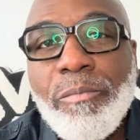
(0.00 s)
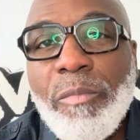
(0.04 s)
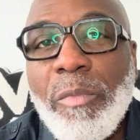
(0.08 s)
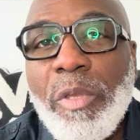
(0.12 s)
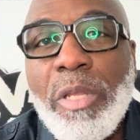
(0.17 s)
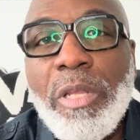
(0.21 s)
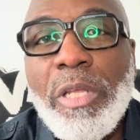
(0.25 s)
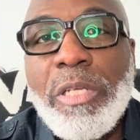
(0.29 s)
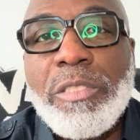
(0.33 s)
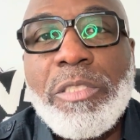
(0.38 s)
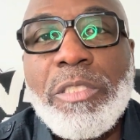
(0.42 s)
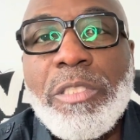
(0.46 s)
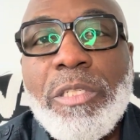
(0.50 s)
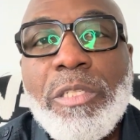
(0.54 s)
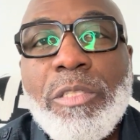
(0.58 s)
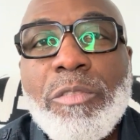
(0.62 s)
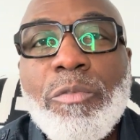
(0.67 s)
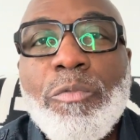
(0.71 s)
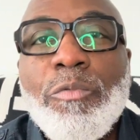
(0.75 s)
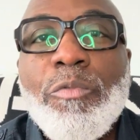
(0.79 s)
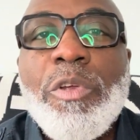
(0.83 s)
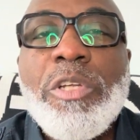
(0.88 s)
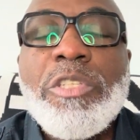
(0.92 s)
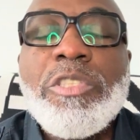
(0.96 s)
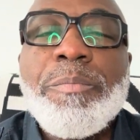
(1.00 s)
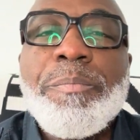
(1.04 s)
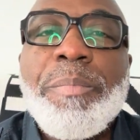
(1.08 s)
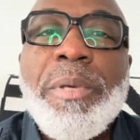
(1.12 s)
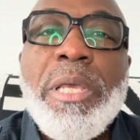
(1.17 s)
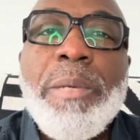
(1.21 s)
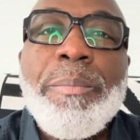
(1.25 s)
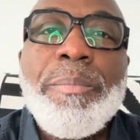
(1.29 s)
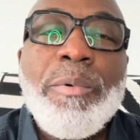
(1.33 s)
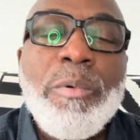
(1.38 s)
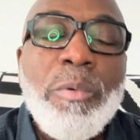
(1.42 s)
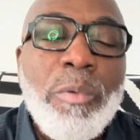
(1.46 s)
This is rich
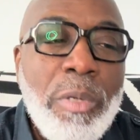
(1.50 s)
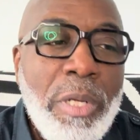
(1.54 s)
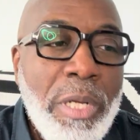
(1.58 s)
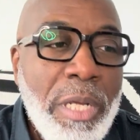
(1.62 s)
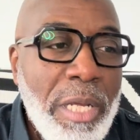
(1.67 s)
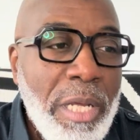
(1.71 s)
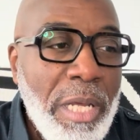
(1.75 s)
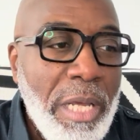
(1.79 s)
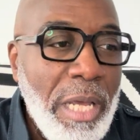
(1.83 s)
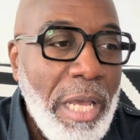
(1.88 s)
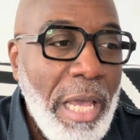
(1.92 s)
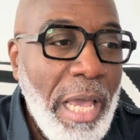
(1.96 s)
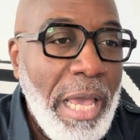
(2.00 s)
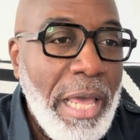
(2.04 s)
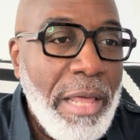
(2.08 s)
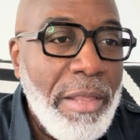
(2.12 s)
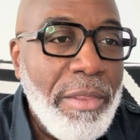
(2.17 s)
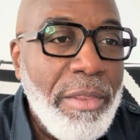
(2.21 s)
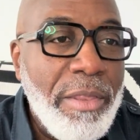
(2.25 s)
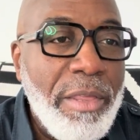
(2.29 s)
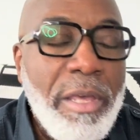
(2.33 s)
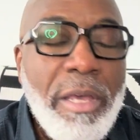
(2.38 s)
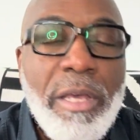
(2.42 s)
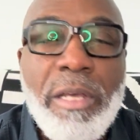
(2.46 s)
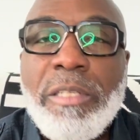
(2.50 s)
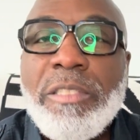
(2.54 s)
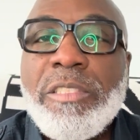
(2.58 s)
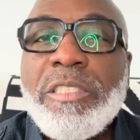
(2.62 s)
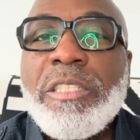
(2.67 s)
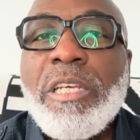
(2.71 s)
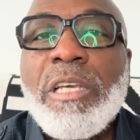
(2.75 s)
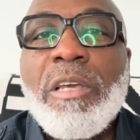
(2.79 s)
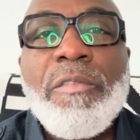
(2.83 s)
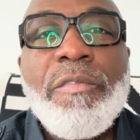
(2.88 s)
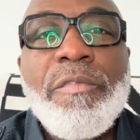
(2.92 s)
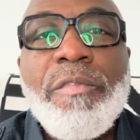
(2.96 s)
people and their
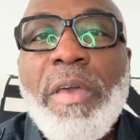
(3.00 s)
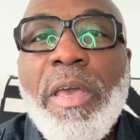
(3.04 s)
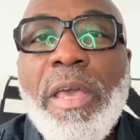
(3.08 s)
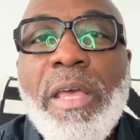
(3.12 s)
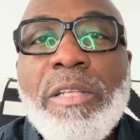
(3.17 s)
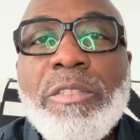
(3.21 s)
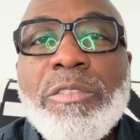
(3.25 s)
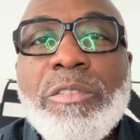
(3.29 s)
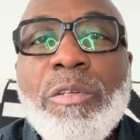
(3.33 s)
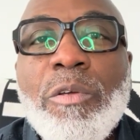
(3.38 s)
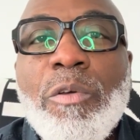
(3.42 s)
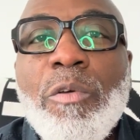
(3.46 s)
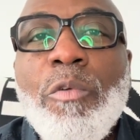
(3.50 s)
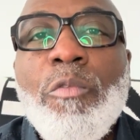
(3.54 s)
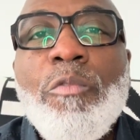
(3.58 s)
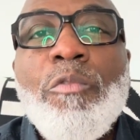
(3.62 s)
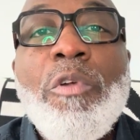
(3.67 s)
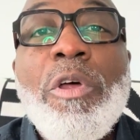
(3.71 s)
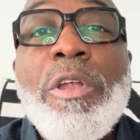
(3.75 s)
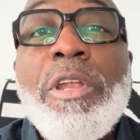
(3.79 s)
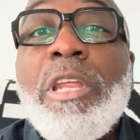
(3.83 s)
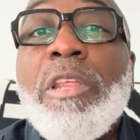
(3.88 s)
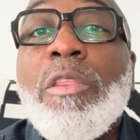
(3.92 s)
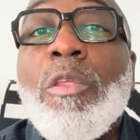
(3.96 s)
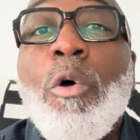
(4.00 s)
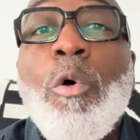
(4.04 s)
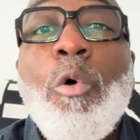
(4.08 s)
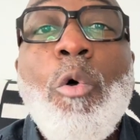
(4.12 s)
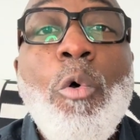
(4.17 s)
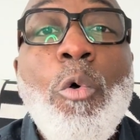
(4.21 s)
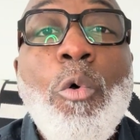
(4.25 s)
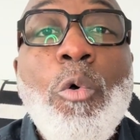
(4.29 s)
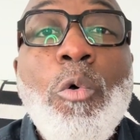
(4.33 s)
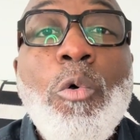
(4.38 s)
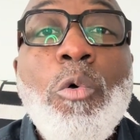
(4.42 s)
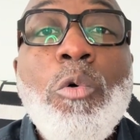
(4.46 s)
sycophants running the
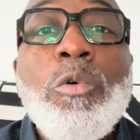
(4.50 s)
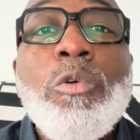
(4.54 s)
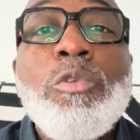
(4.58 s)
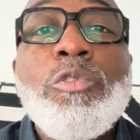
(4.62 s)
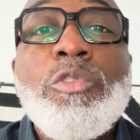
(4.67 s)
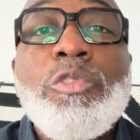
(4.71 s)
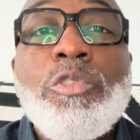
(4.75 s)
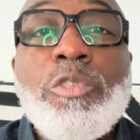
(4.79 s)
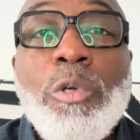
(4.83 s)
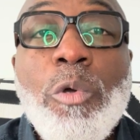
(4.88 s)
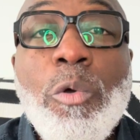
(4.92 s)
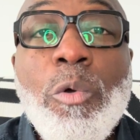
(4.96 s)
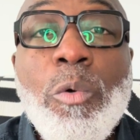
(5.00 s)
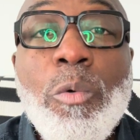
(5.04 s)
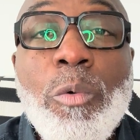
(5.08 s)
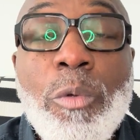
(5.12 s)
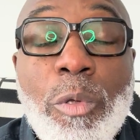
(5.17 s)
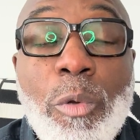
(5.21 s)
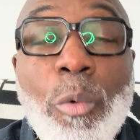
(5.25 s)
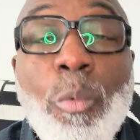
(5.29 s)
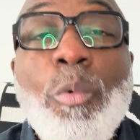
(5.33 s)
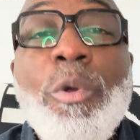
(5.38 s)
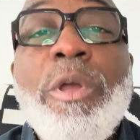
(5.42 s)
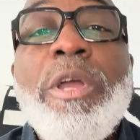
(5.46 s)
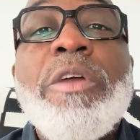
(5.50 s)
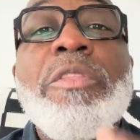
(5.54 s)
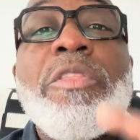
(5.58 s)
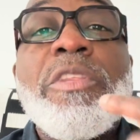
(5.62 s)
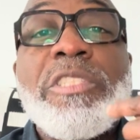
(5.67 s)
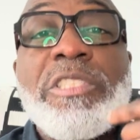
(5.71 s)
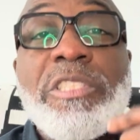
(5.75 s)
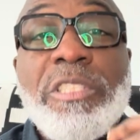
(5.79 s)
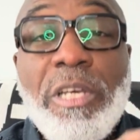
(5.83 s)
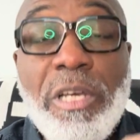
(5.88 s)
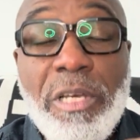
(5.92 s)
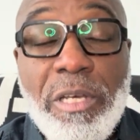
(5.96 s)
whole show. We're the
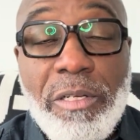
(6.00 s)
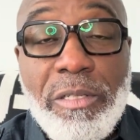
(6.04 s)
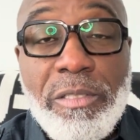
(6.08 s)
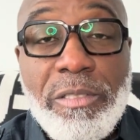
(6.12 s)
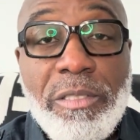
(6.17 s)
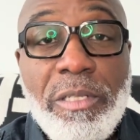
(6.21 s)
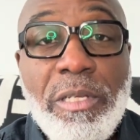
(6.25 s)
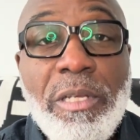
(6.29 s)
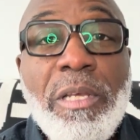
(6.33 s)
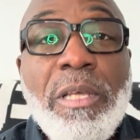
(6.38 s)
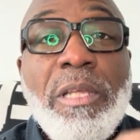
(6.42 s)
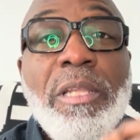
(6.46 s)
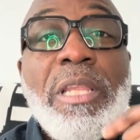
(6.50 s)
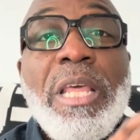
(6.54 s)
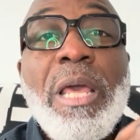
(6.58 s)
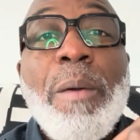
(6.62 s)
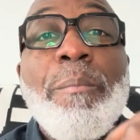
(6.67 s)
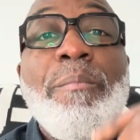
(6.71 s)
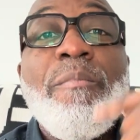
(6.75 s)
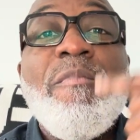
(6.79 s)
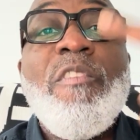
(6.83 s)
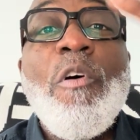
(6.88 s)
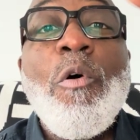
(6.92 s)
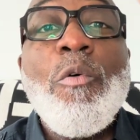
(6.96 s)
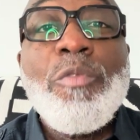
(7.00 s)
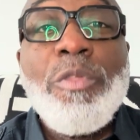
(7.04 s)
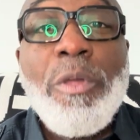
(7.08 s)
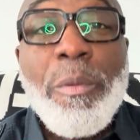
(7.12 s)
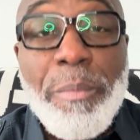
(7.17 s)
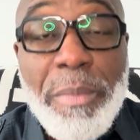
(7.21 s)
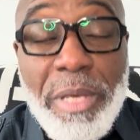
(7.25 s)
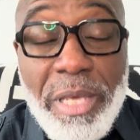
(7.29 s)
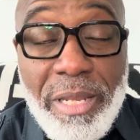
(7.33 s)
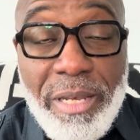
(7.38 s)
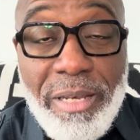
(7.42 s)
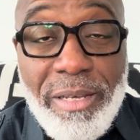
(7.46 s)
suckers that vote them
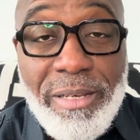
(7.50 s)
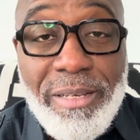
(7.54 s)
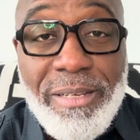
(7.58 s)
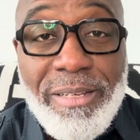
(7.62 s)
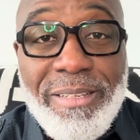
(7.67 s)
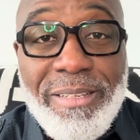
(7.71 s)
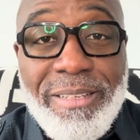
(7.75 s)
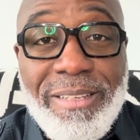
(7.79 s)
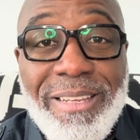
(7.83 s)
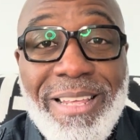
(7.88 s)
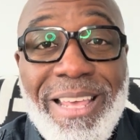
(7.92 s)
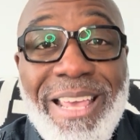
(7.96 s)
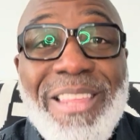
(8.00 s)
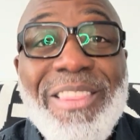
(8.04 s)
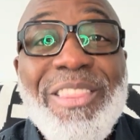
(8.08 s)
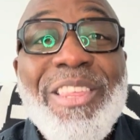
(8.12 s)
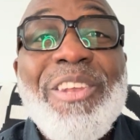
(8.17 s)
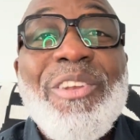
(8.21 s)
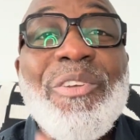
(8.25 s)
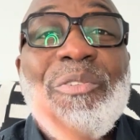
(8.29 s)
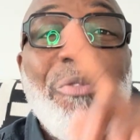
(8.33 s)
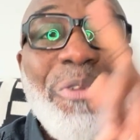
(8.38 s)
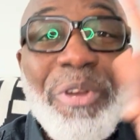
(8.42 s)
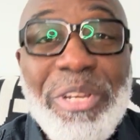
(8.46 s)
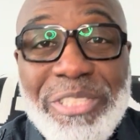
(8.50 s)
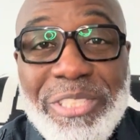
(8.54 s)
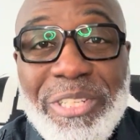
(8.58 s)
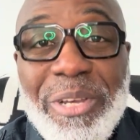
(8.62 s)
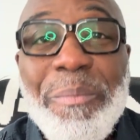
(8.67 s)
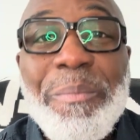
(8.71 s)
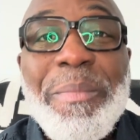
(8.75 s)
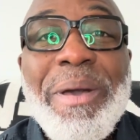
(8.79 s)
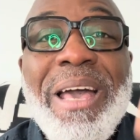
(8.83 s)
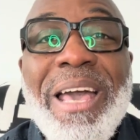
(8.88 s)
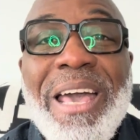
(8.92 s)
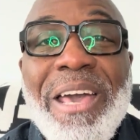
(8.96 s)
in, and then the rich
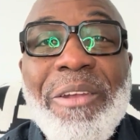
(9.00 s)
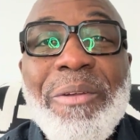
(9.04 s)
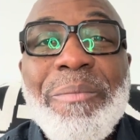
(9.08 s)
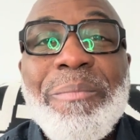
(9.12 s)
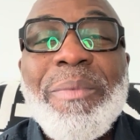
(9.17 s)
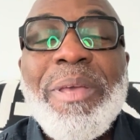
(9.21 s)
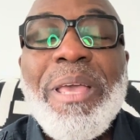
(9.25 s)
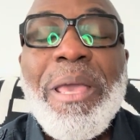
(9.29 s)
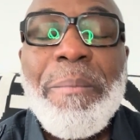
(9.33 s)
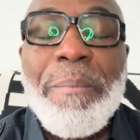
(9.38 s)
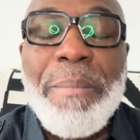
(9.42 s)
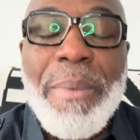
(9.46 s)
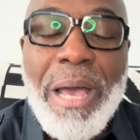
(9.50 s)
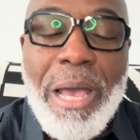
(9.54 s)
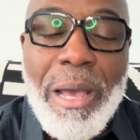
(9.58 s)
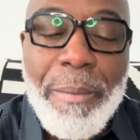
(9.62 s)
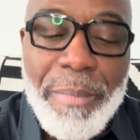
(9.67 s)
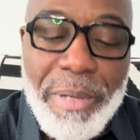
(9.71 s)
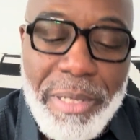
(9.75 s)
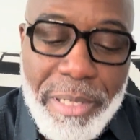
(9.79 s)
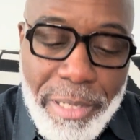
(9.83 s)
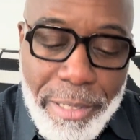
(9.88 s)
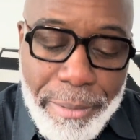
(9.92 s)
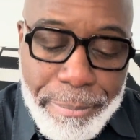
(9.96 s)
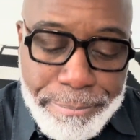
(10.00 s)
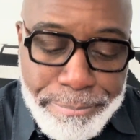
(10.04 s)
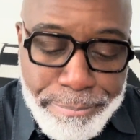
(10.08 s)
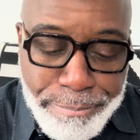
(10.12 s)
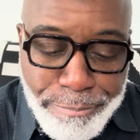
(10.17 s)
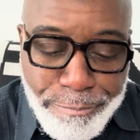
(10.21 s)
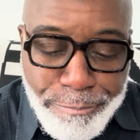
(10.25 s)
come behind them and buy them again.